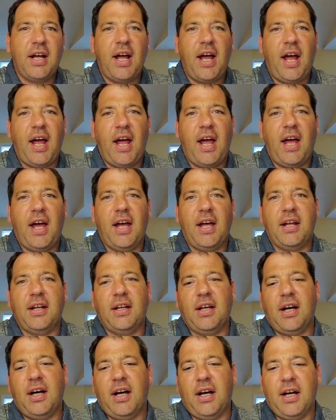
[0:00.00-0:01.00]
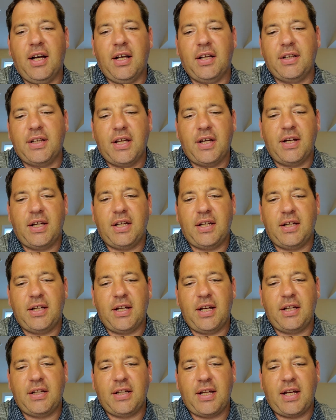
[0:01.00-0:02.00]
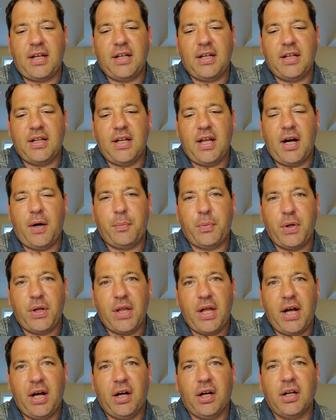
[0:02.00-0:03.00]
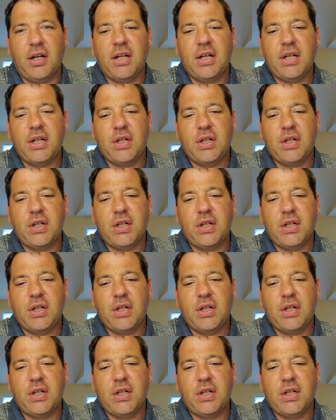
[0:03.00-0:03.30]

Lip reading: and they can help you there.